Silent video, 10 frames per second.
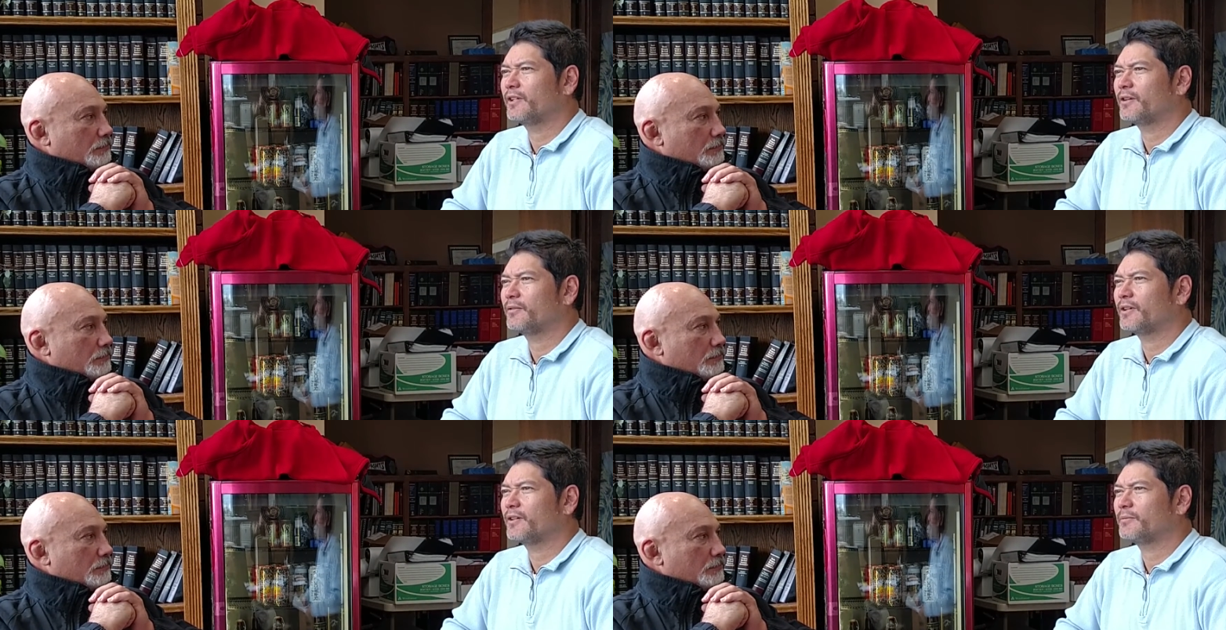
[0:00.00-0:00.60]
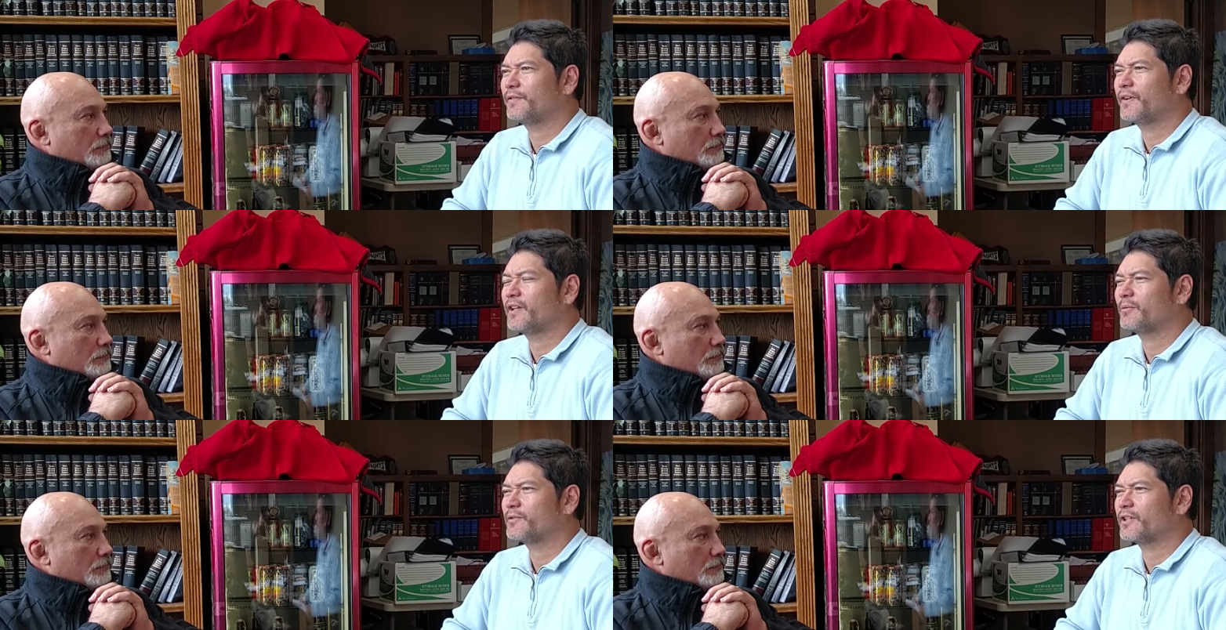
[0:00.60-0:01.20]
Speaker 1: you know, um,
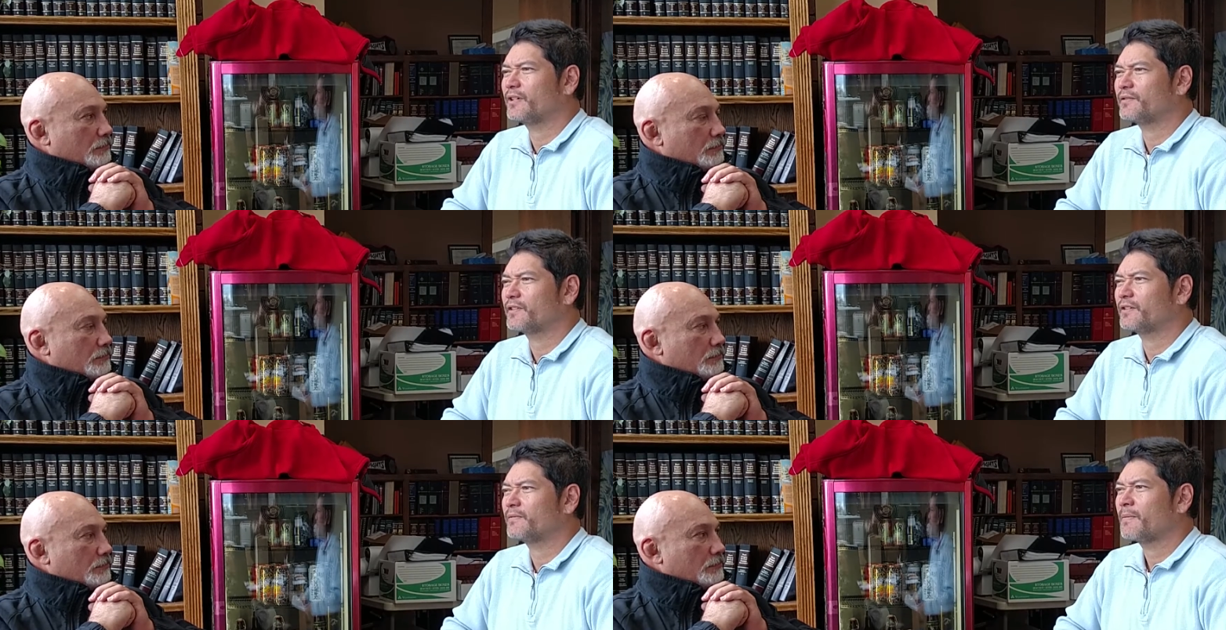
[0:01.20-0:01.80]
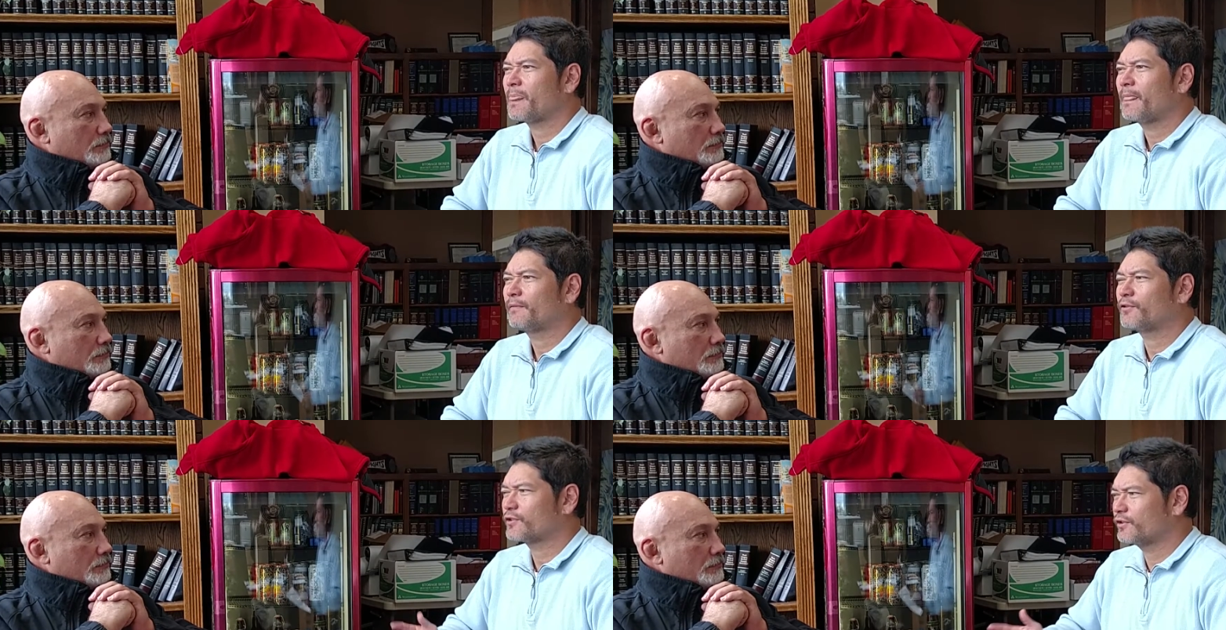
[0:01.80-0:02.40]
defending themselves, and
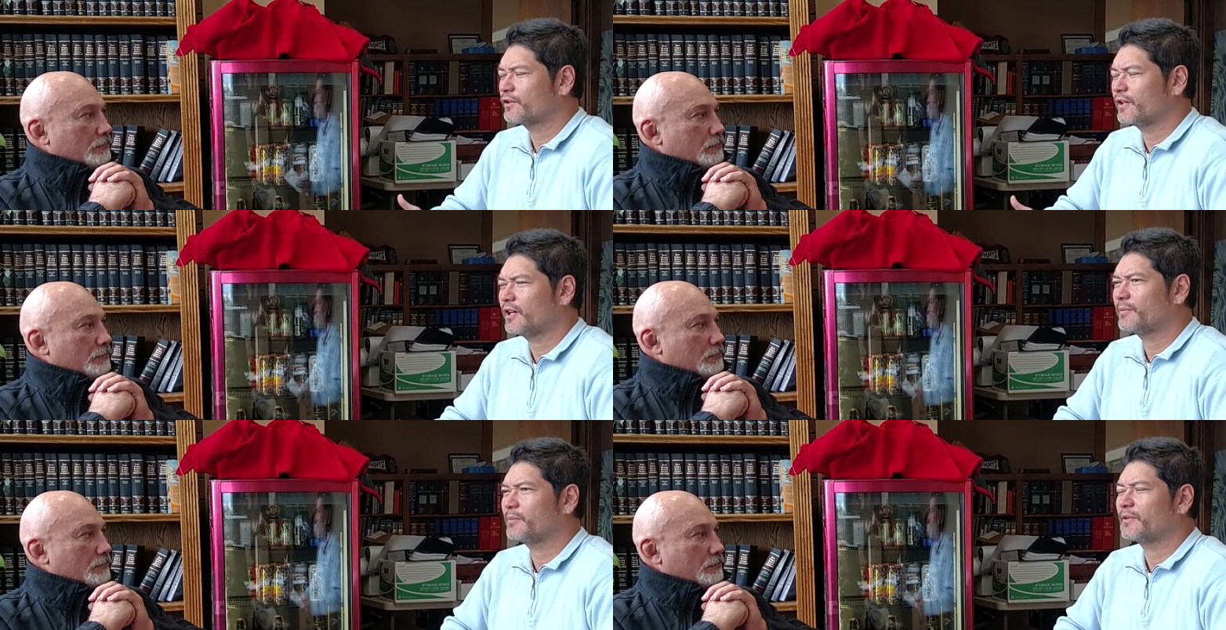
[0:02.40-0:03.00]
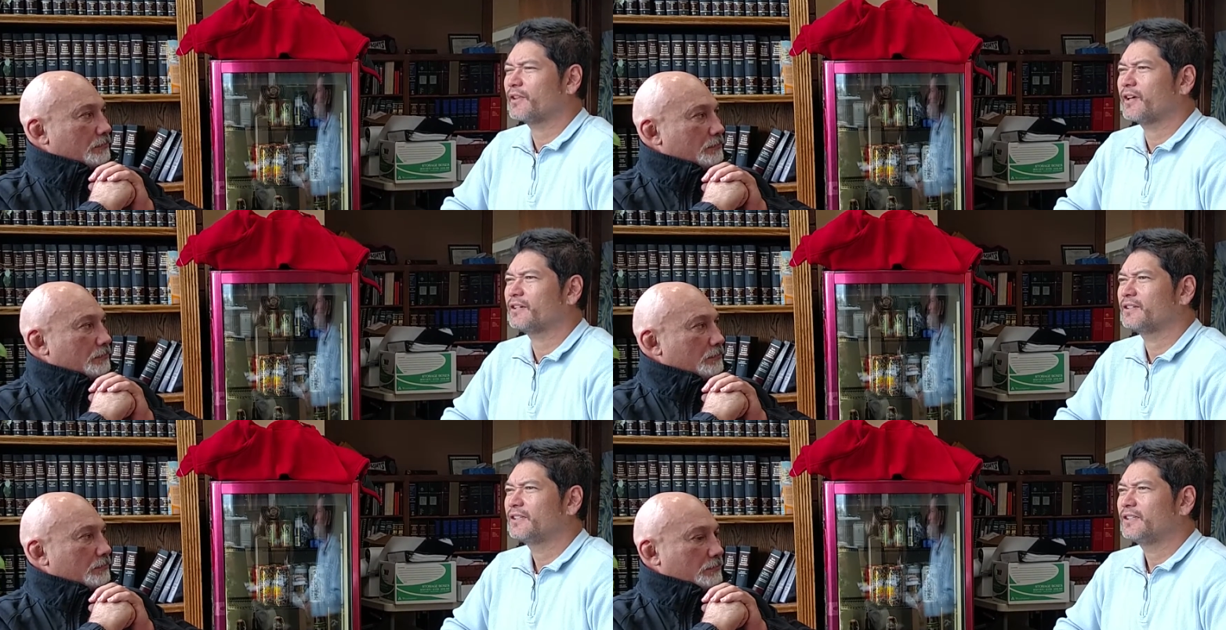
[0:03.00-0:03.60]
of course you can help them with
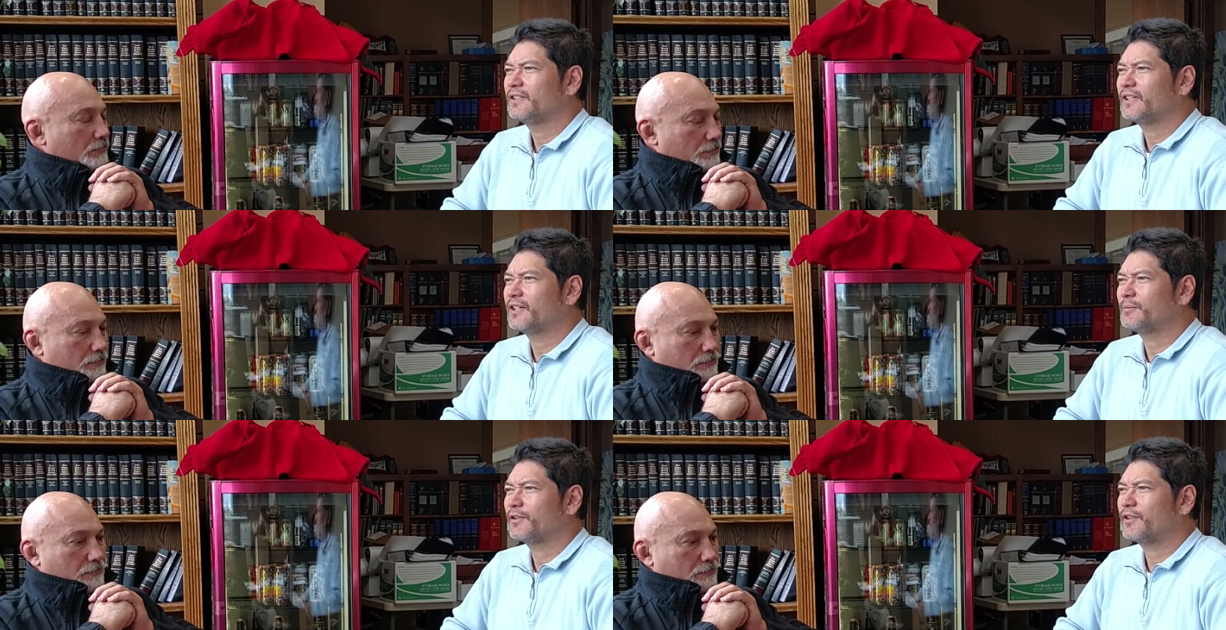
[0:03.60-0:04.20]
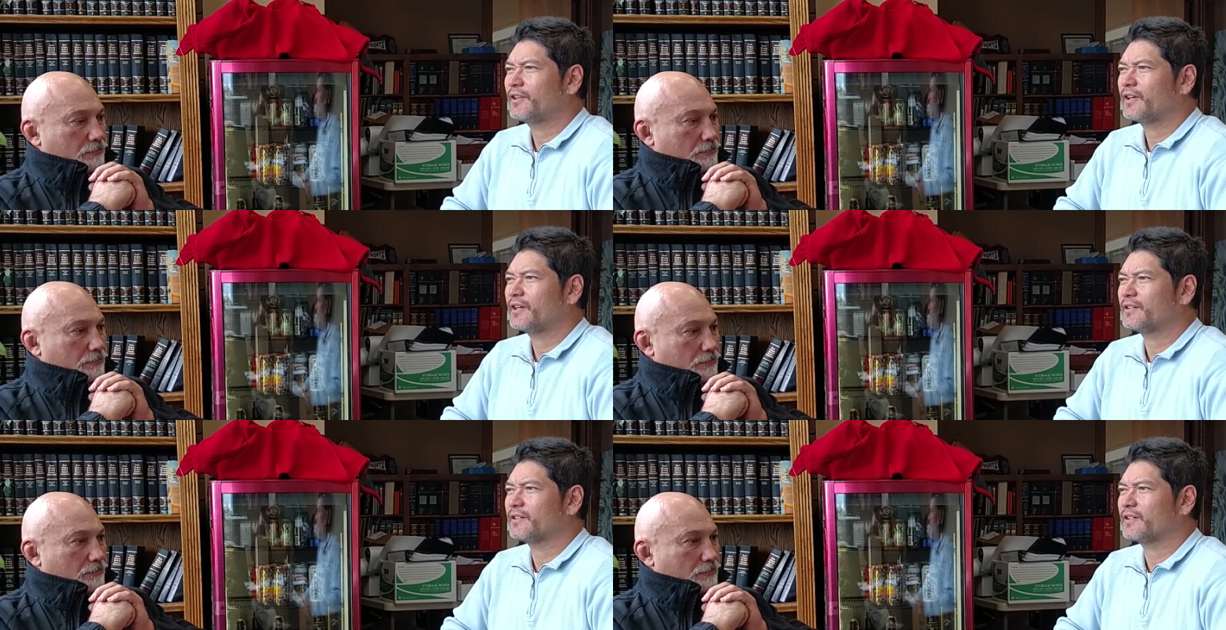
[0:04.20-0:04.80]
that. Um, do you think
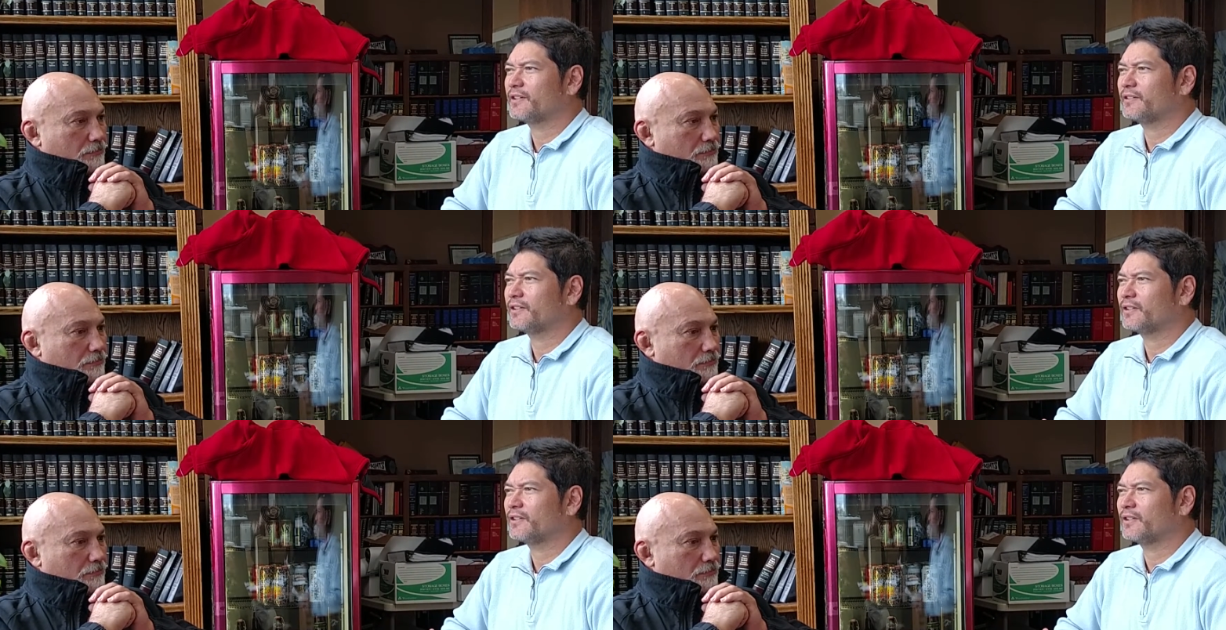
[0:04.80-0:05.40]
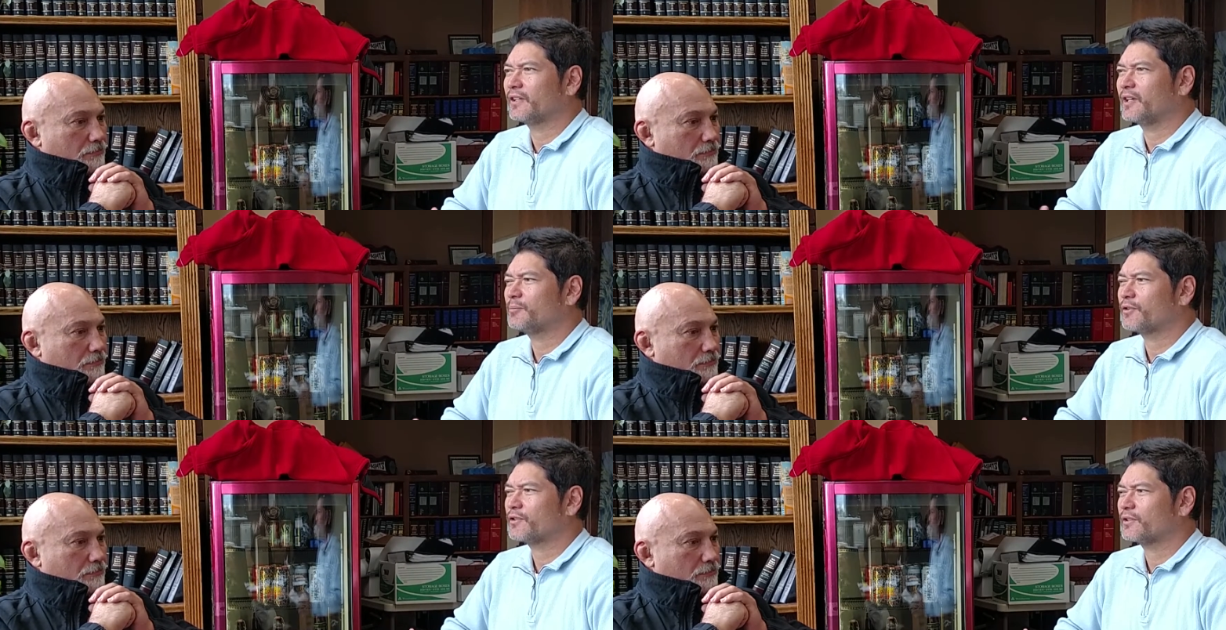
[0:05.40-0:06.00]
that uh, a, a
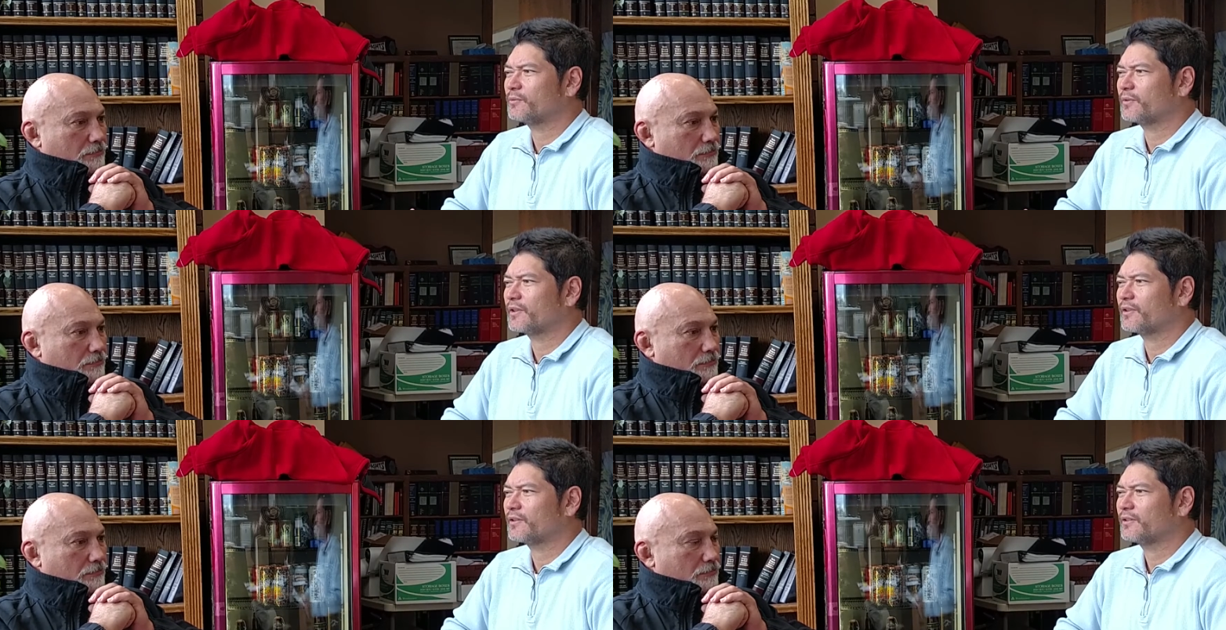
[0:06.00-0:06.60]
layperson with,